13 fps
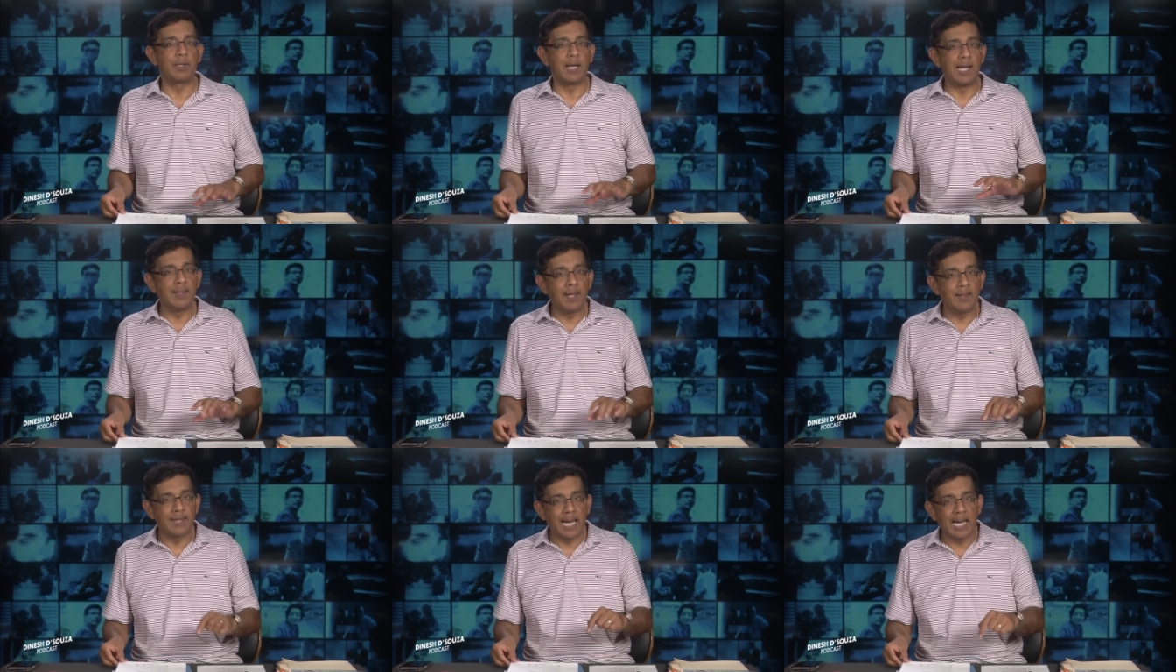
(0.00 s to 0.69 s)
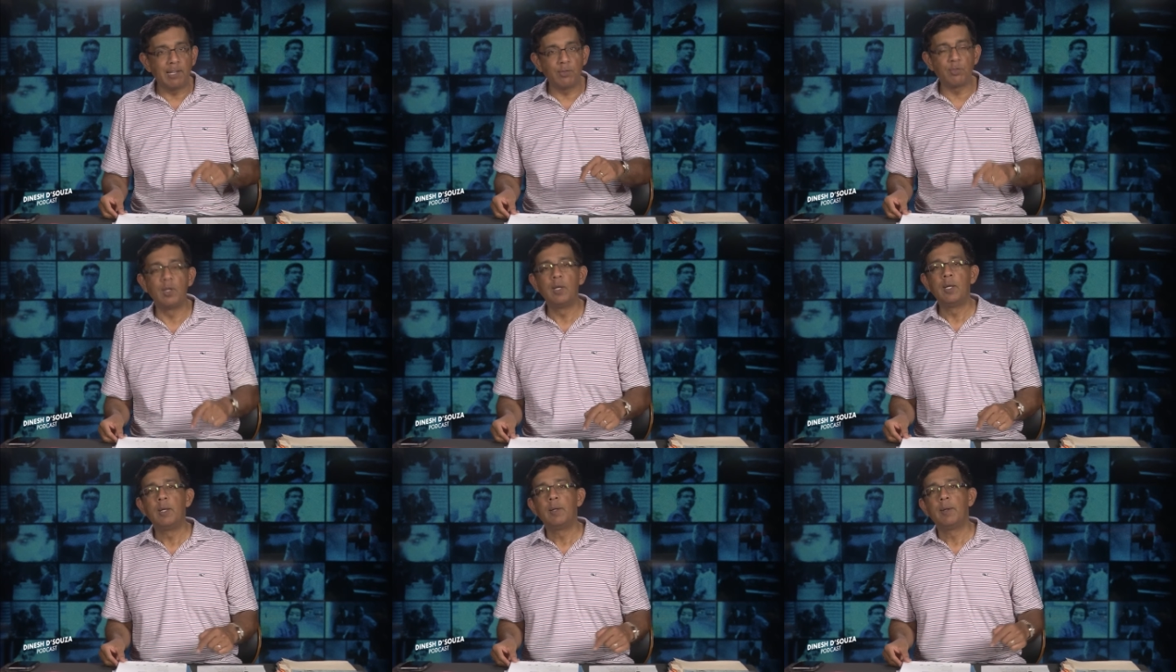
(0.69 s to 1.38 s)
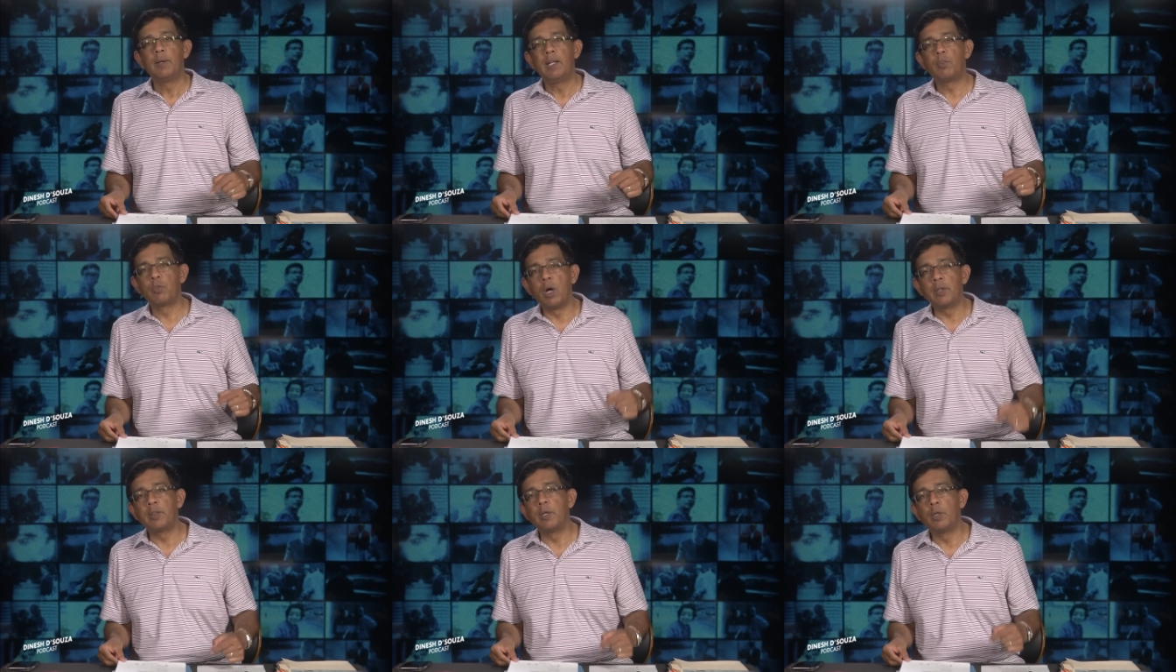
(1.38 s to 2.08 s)
I think that is, it's
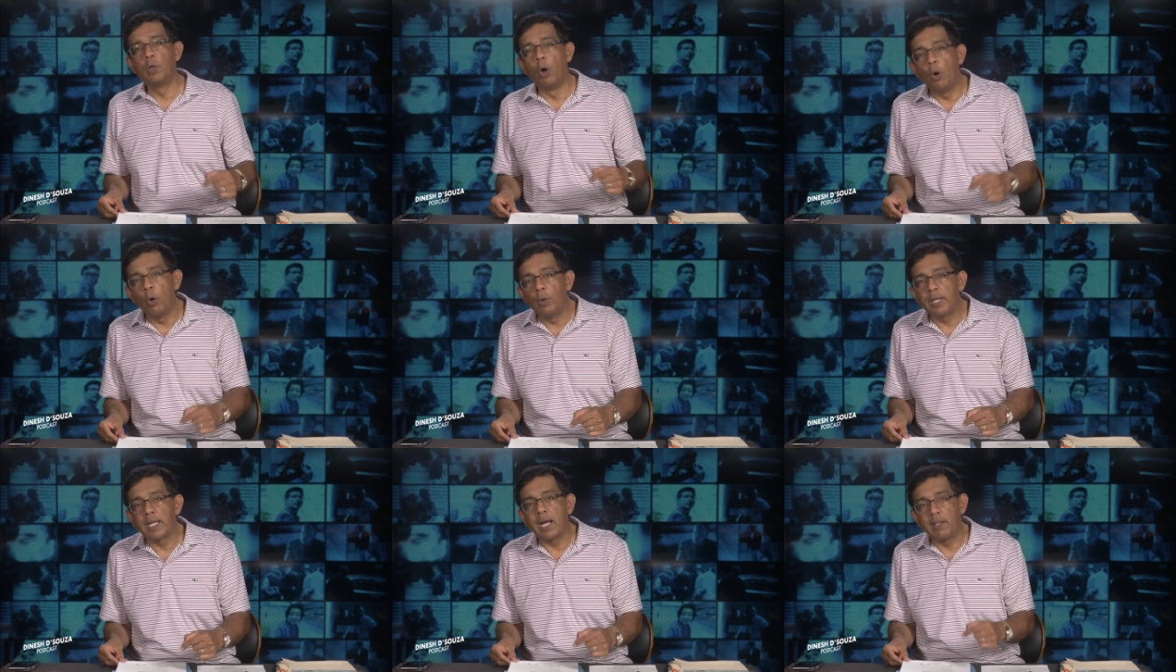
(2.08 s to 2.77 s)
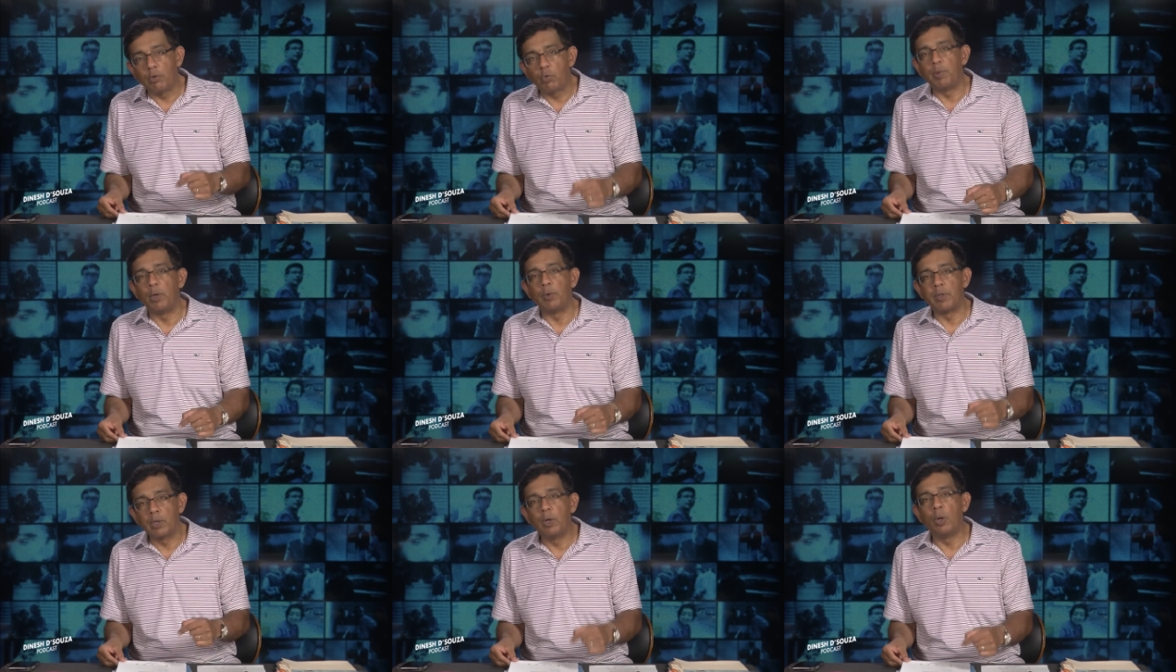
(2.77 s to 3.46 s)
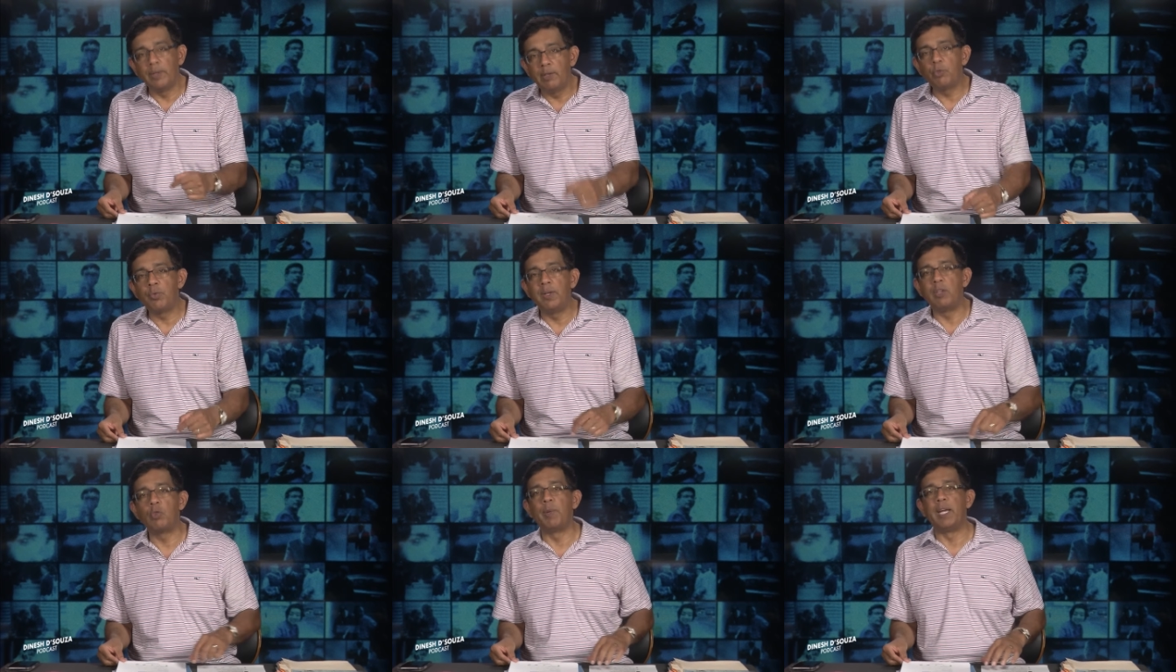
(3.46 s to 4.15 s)
not the goal that I dispute. The goal is
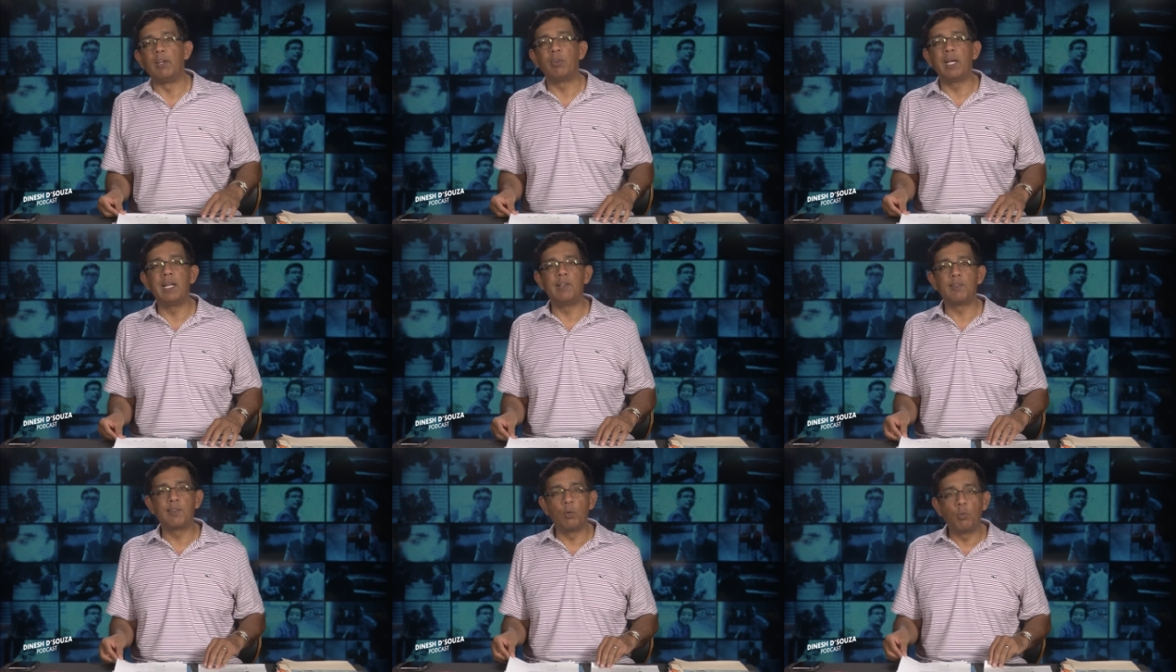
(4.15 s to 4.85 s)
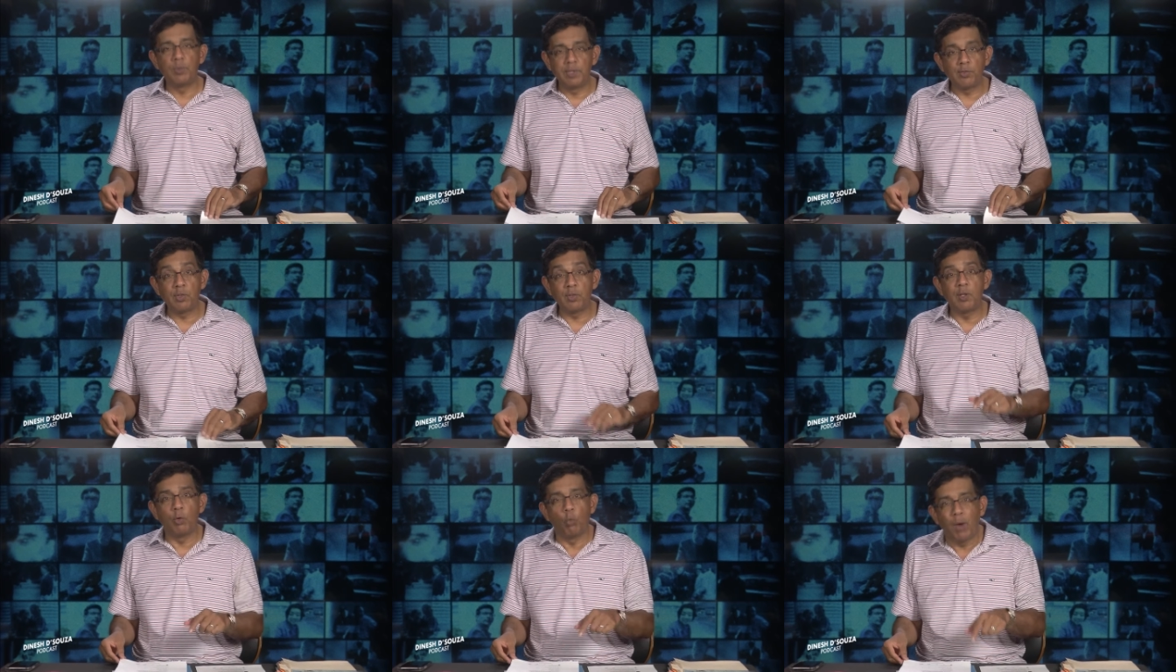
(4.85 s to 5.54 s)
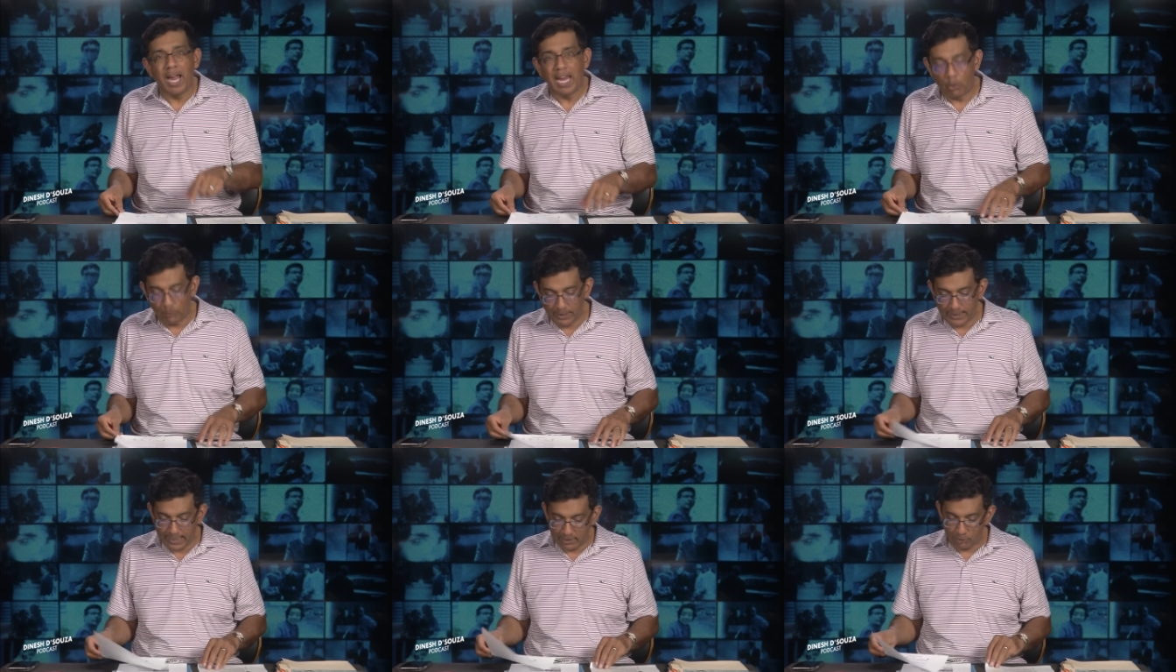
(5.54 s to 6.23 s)
free speech. It is the, this is the way
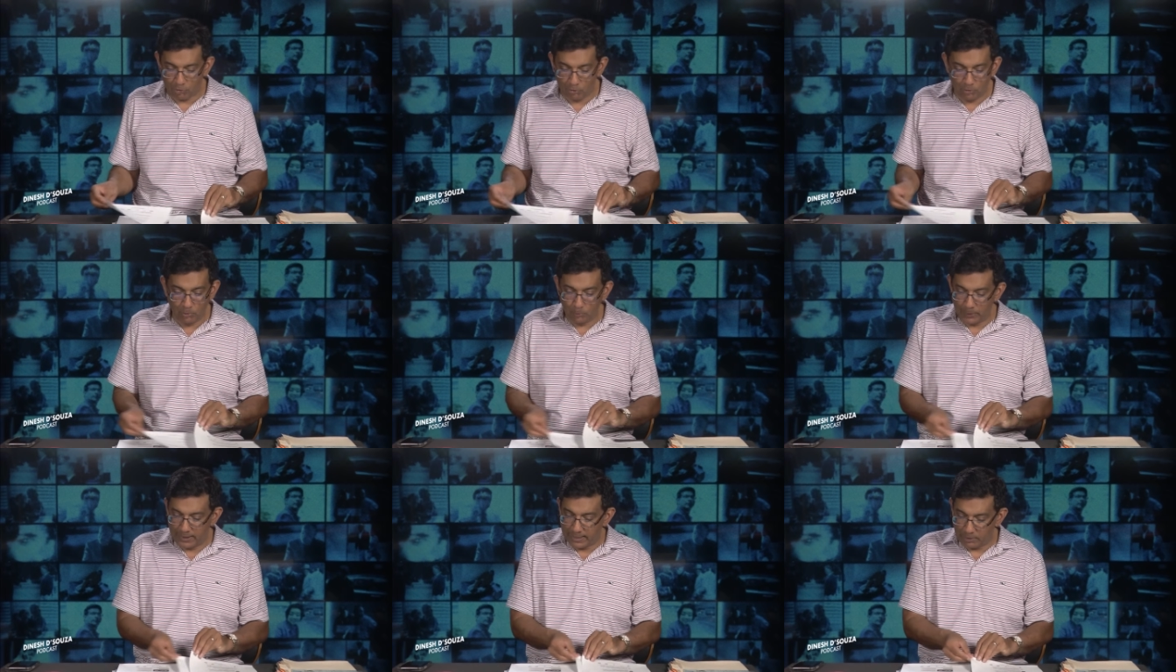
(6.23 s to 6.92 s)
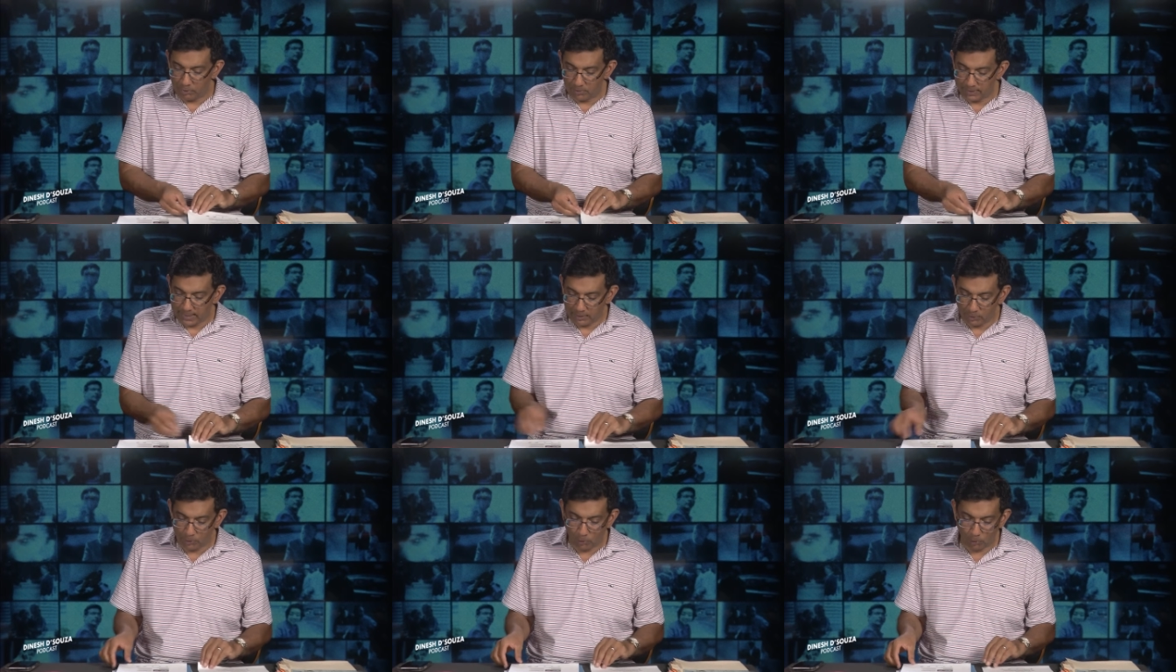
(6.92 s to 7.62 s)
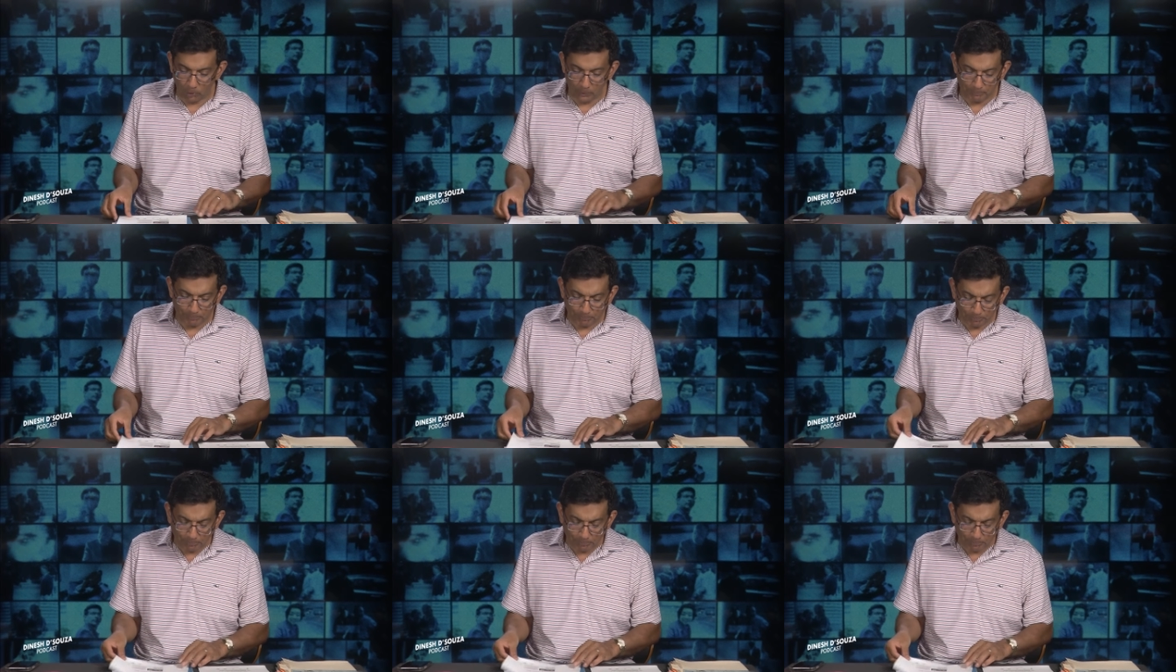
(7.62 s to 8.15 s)
we get to that goal.